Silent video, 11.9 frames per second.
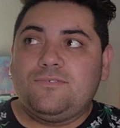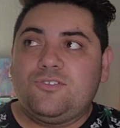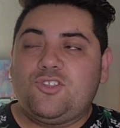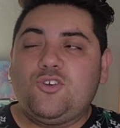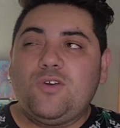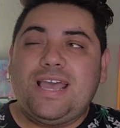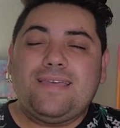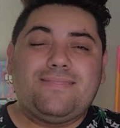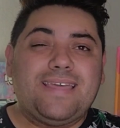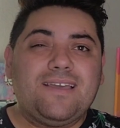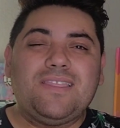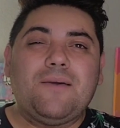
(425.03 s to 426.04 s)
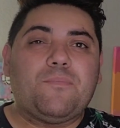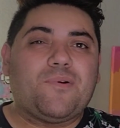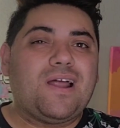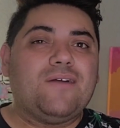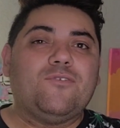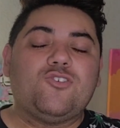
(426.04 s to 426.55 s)
Should I think that
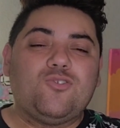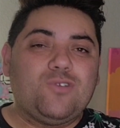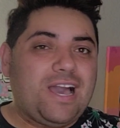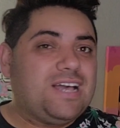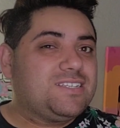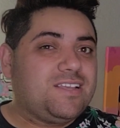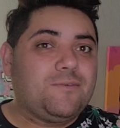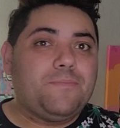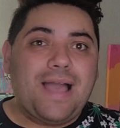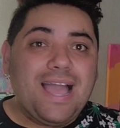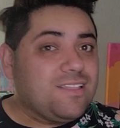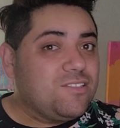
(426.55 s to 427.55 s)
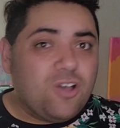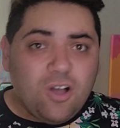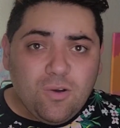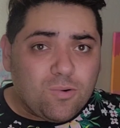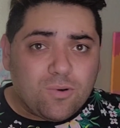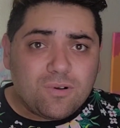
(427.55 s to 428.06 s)
Bravo should ask her back?
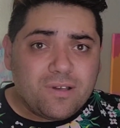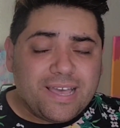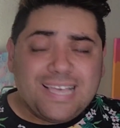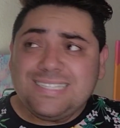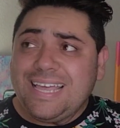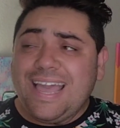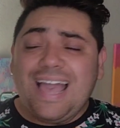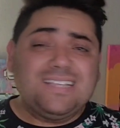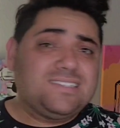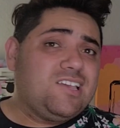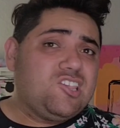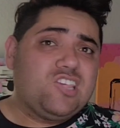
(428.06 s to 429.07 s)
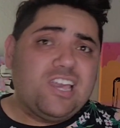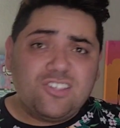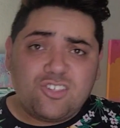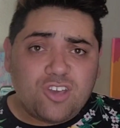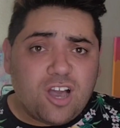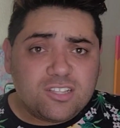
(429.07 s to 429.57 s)
No. It's like asking Jen
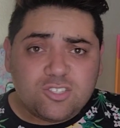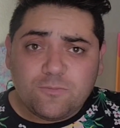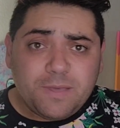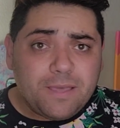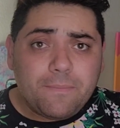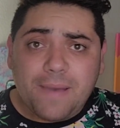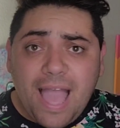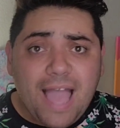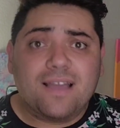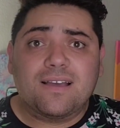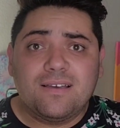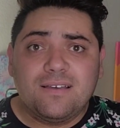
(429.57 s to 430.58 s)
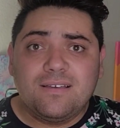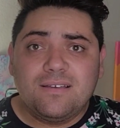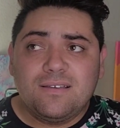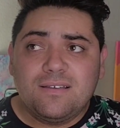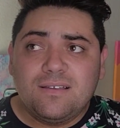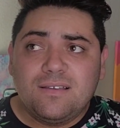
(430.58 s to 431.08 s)
Shaw to be back.
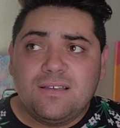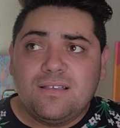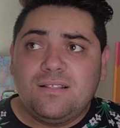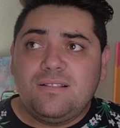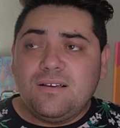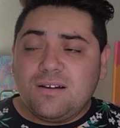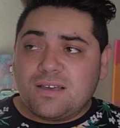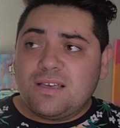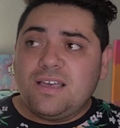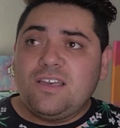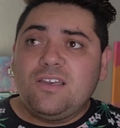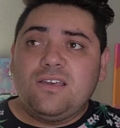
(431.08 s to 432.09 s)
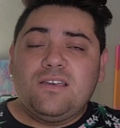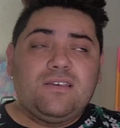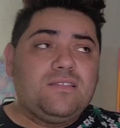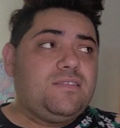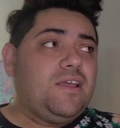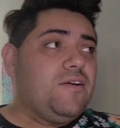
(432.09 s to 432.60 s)
Look,
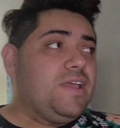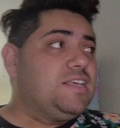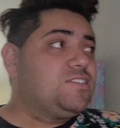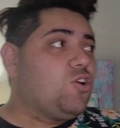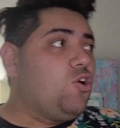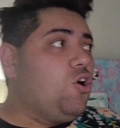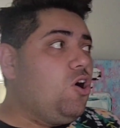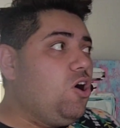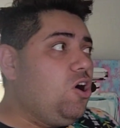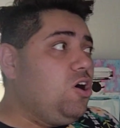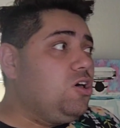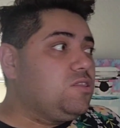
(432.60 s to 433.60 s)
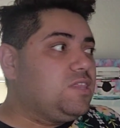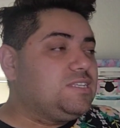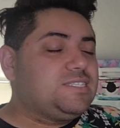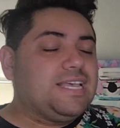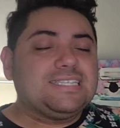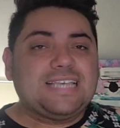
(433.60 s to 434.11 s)
there is all
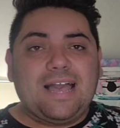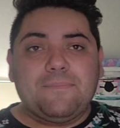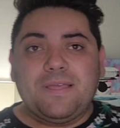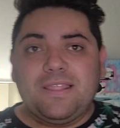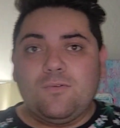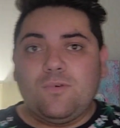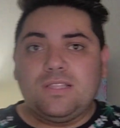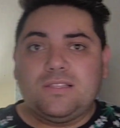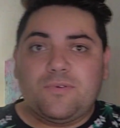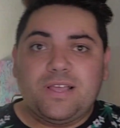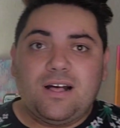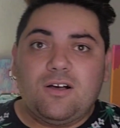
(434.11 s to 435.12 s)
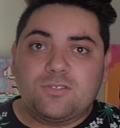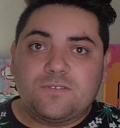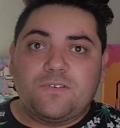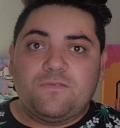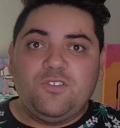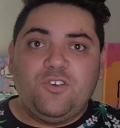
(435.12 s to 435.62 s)
these things happening with the Real
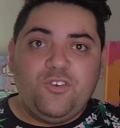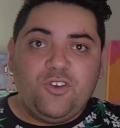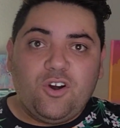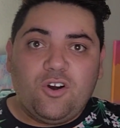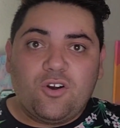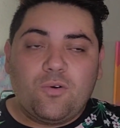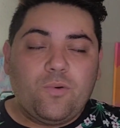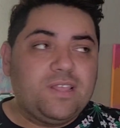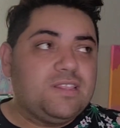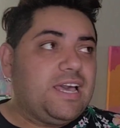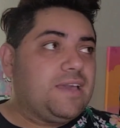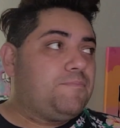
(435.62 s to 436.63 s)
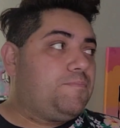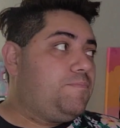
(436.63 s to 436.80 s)
Housewives of New York when, like,